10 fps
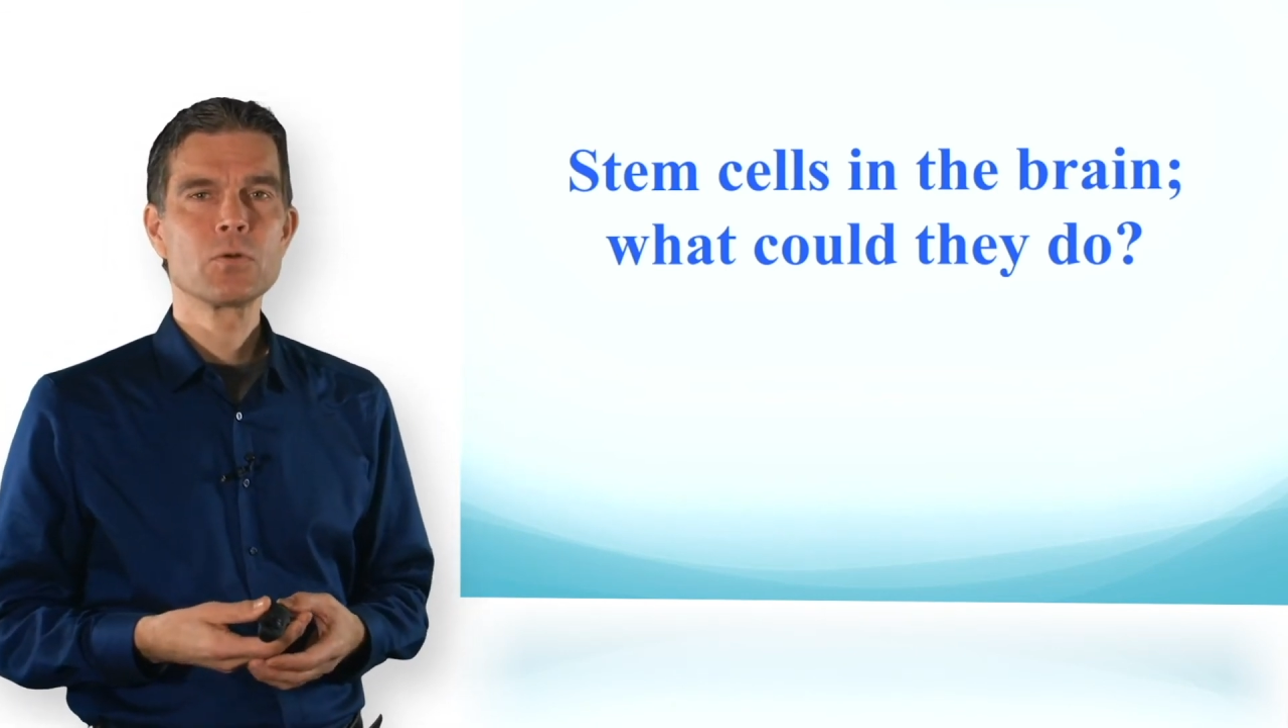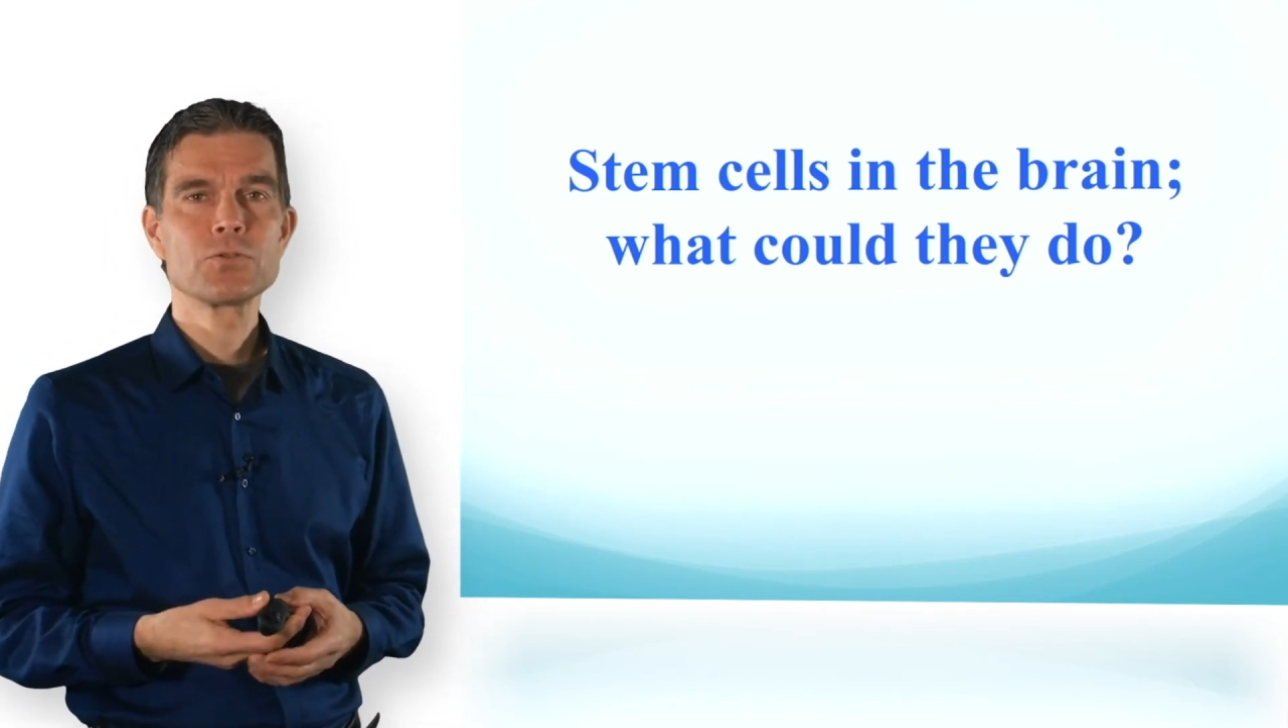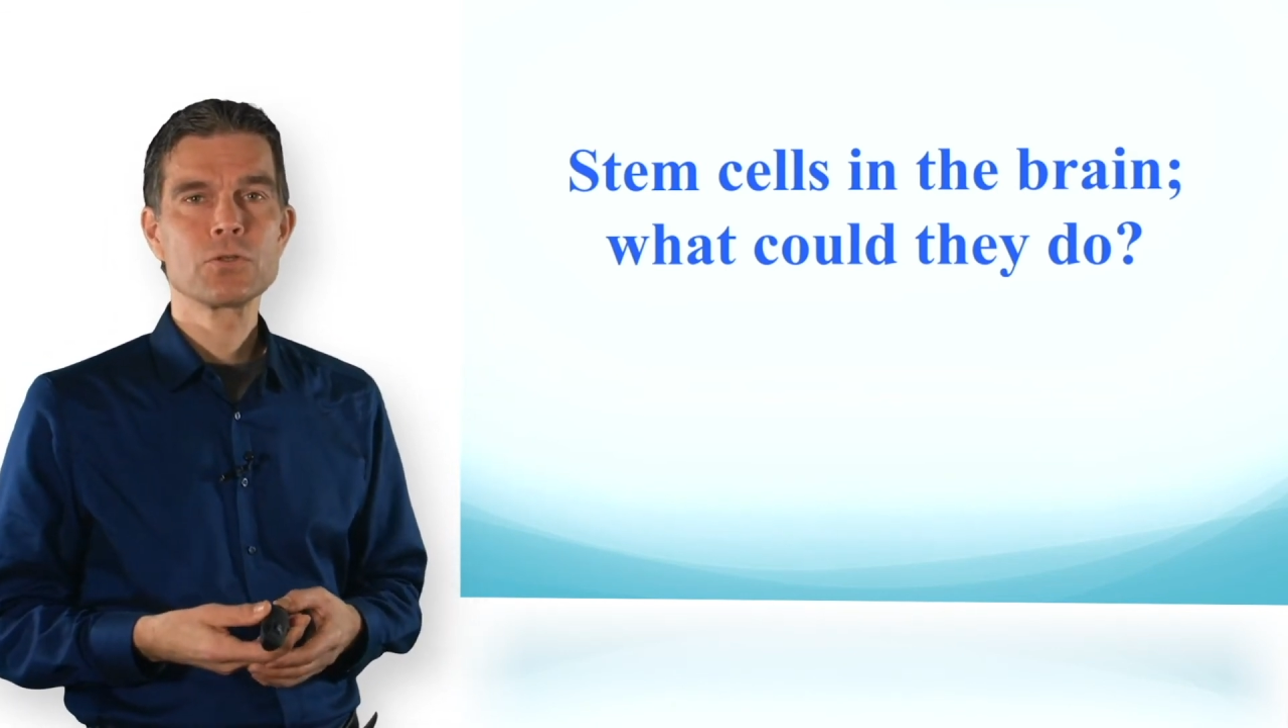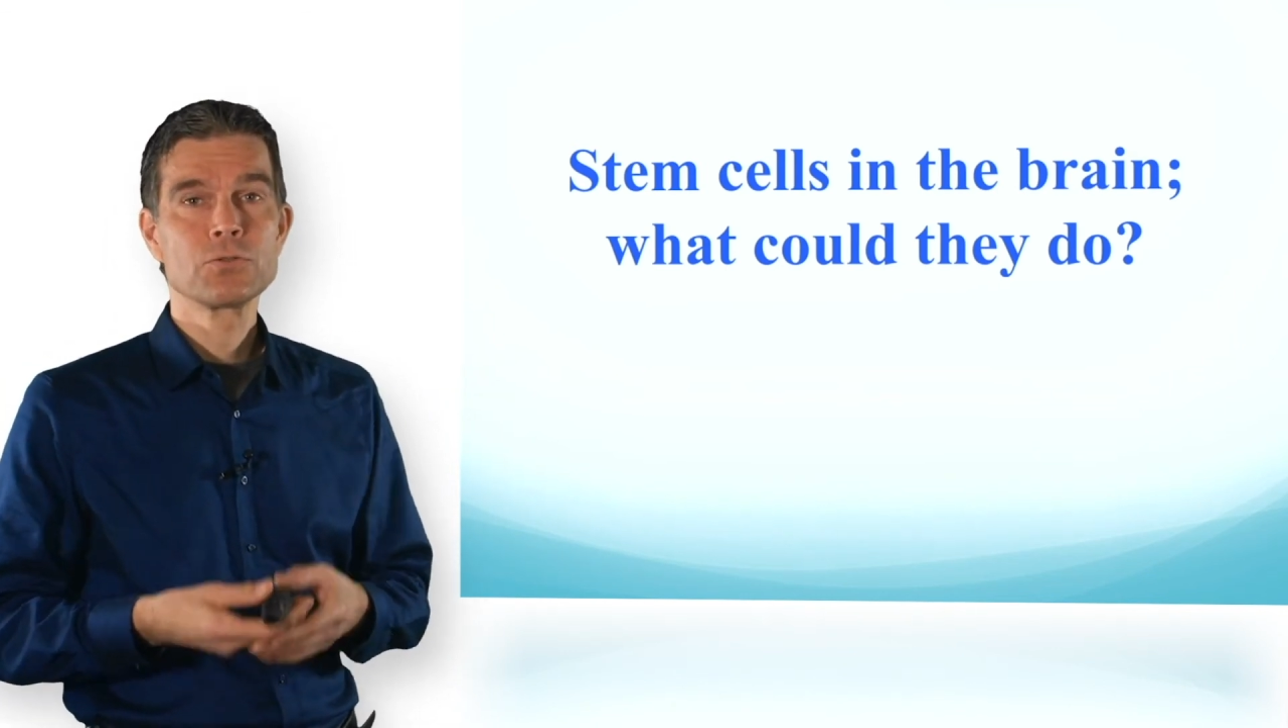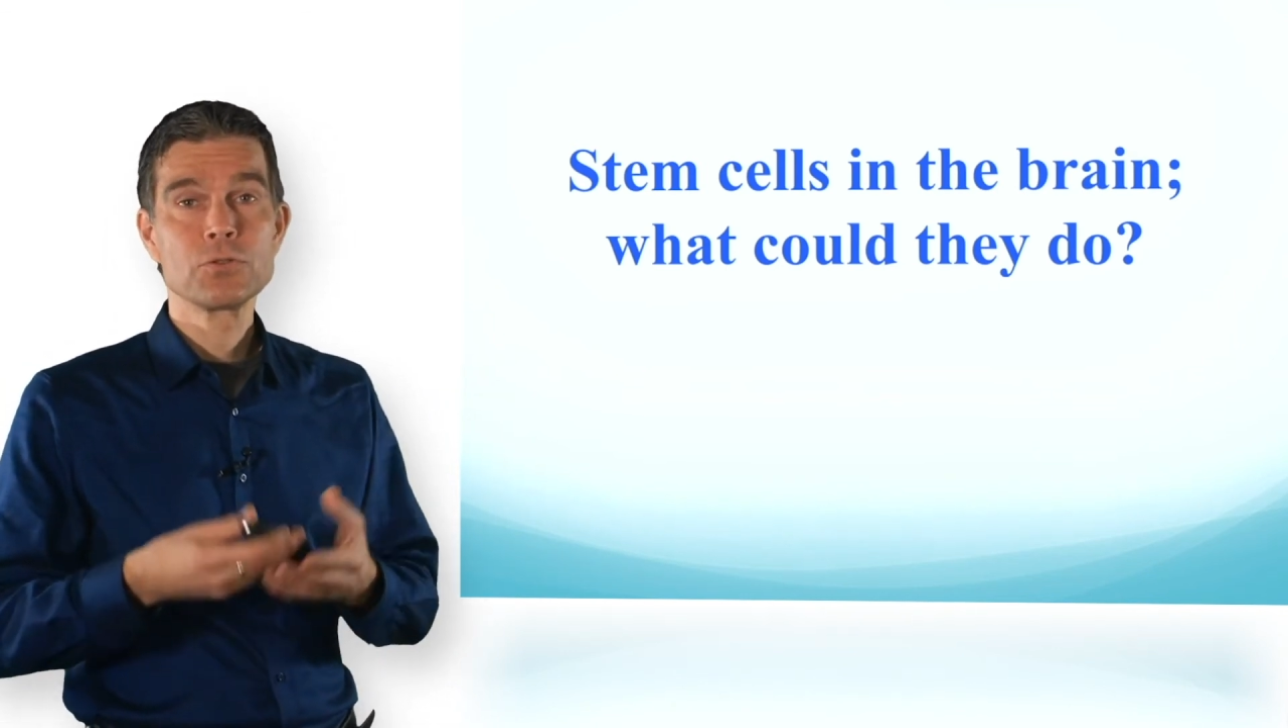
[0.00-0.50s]

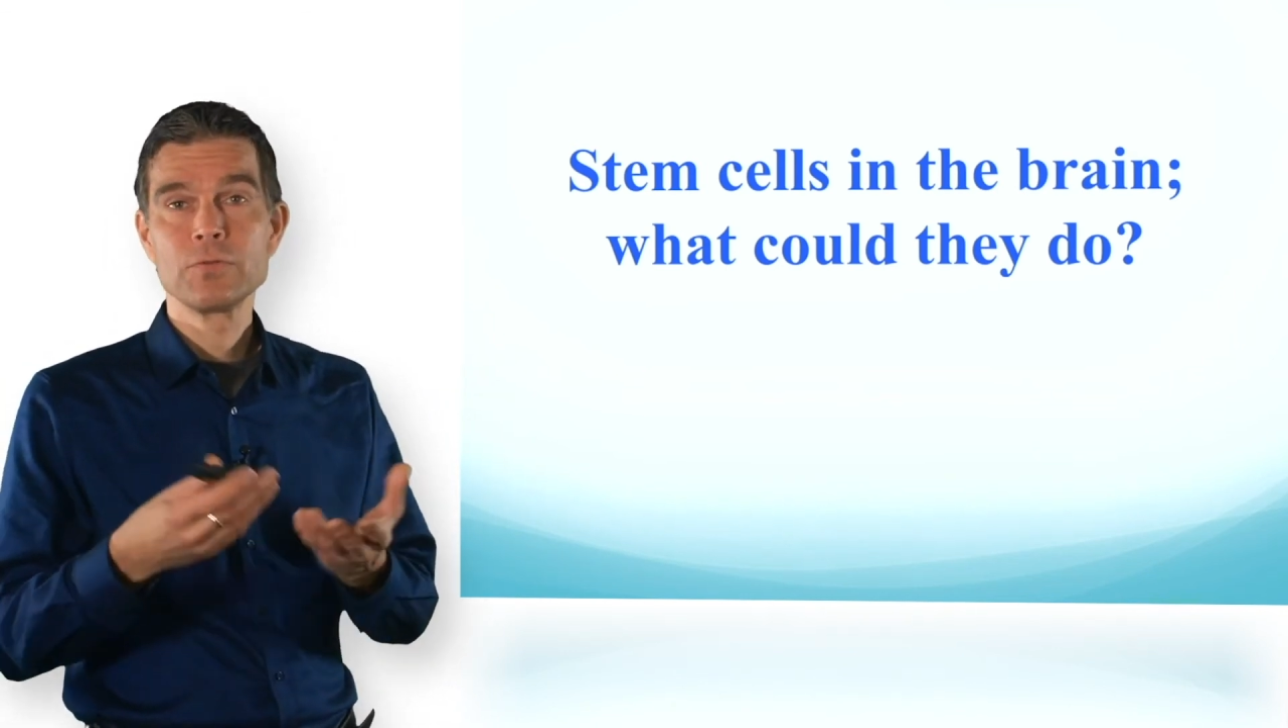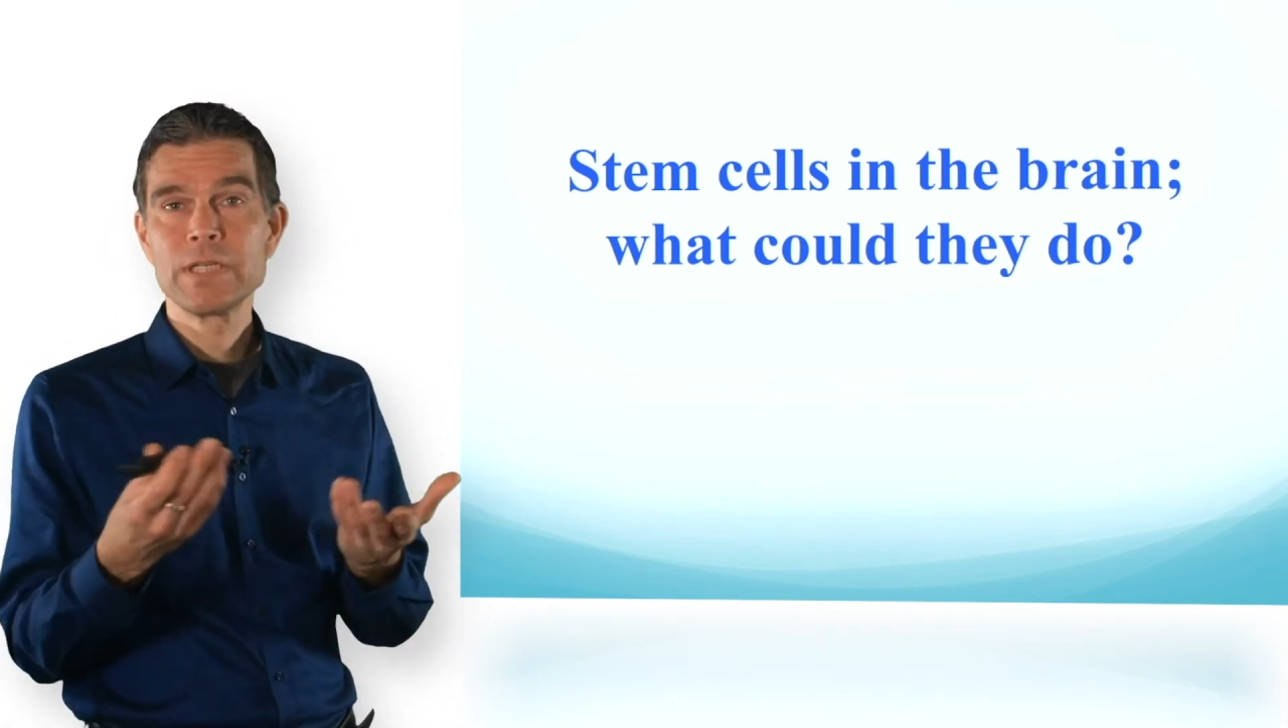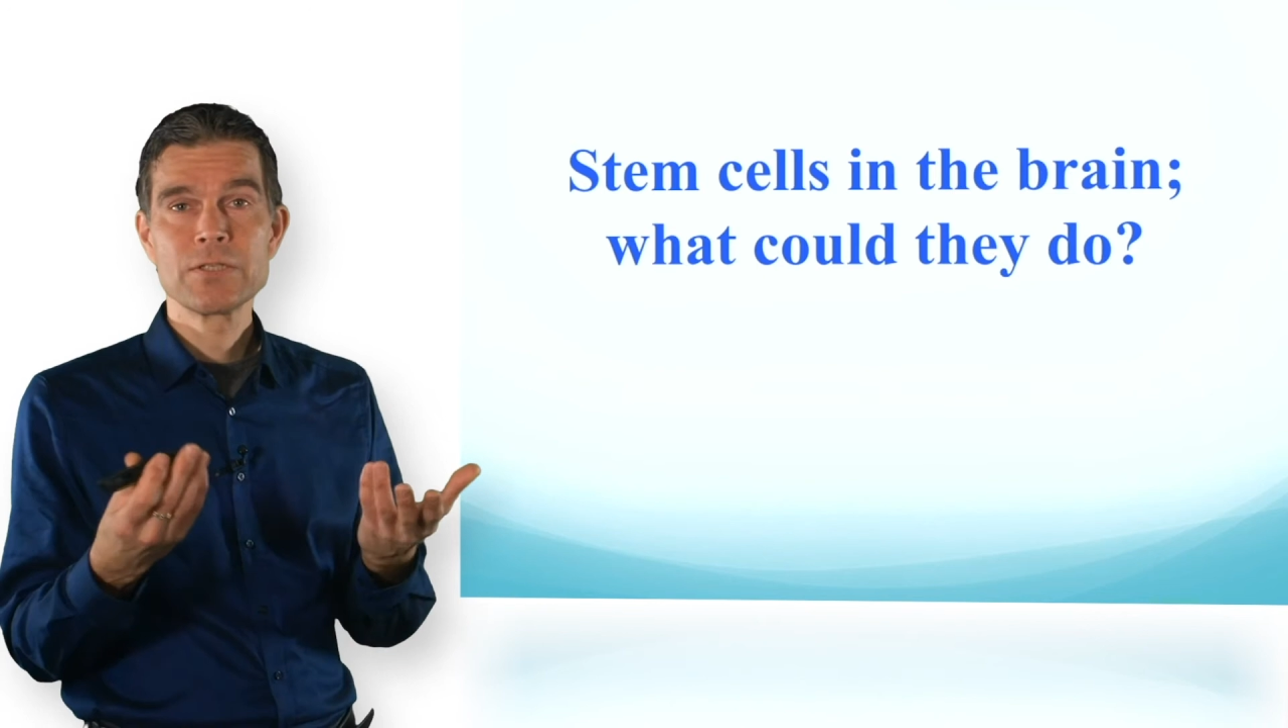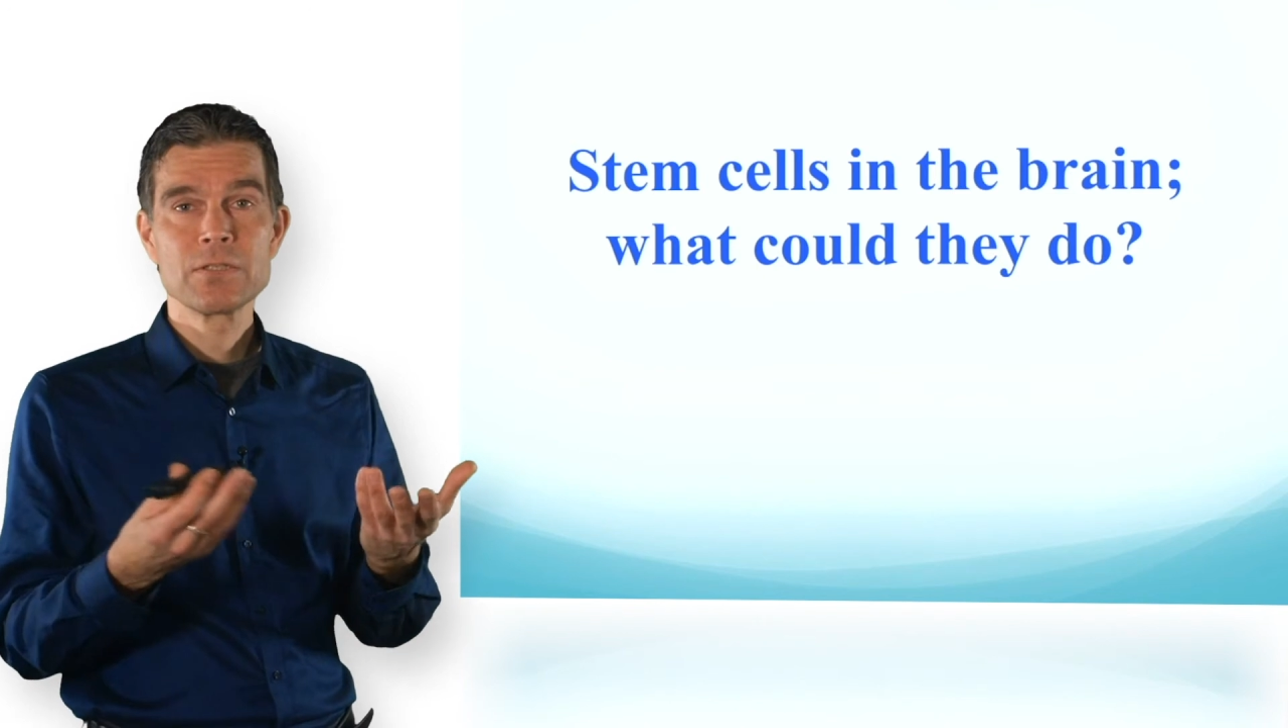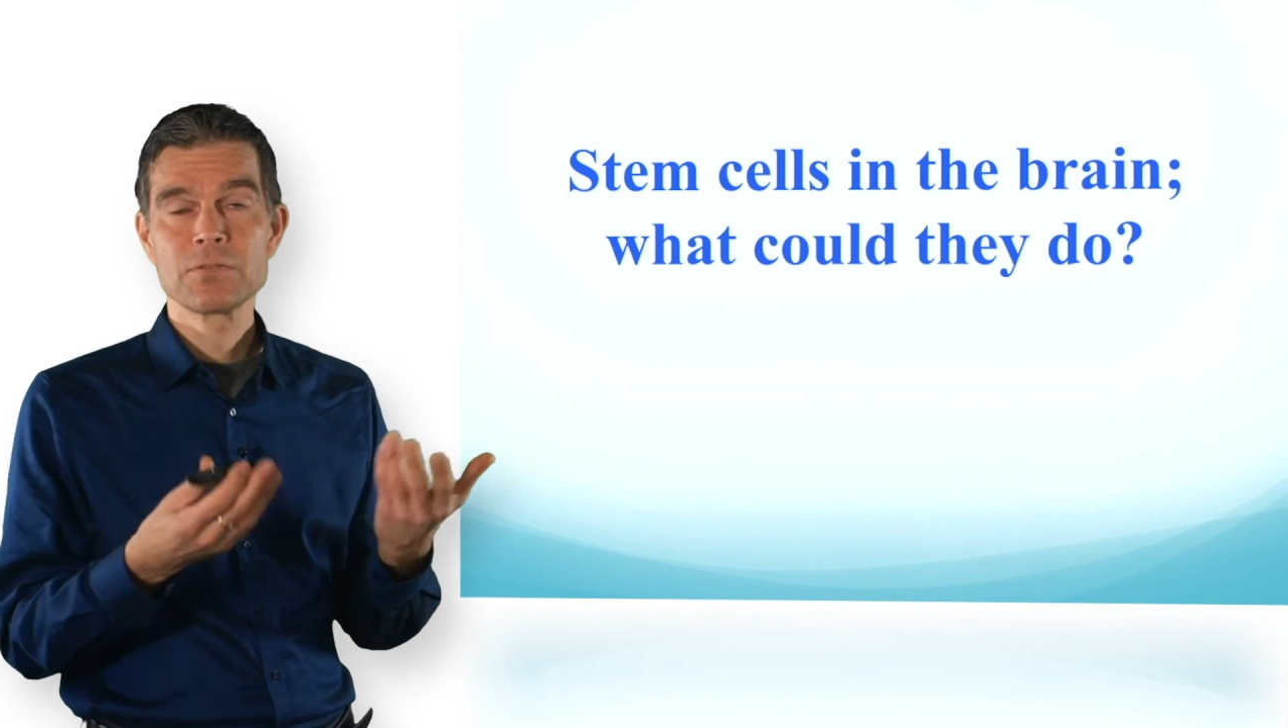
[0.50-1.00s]
also to
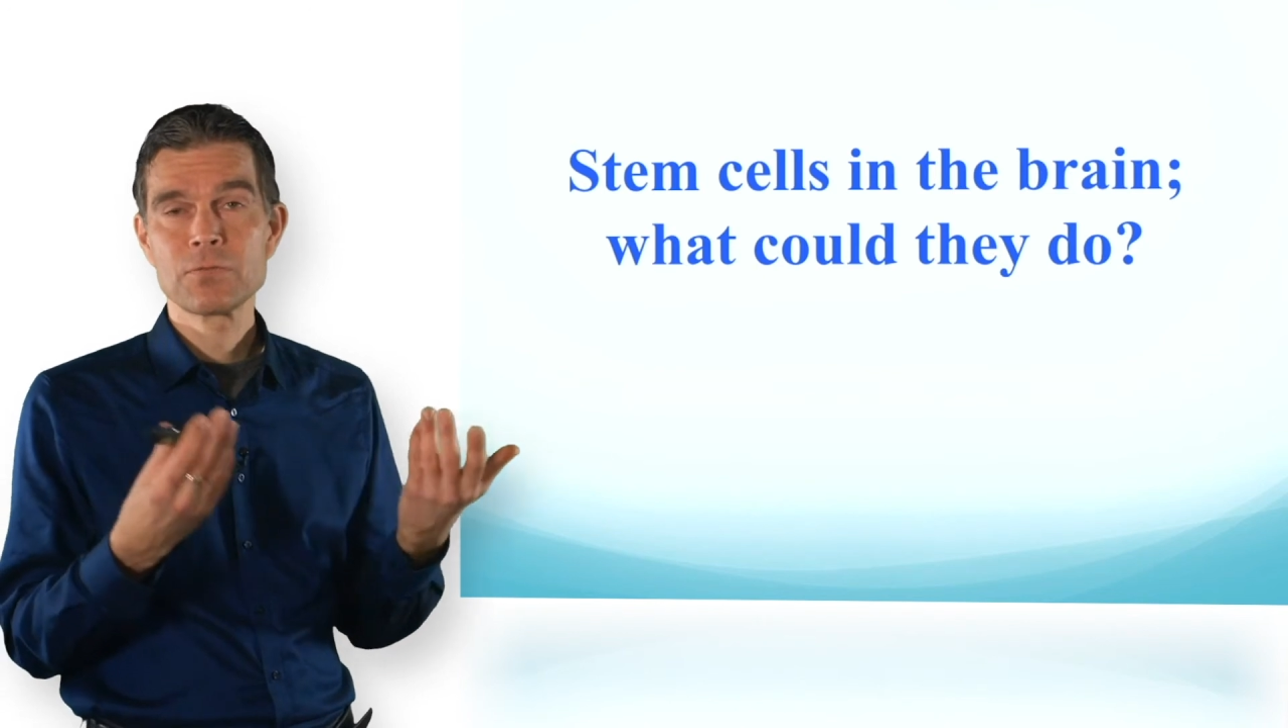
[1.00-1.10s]
regions,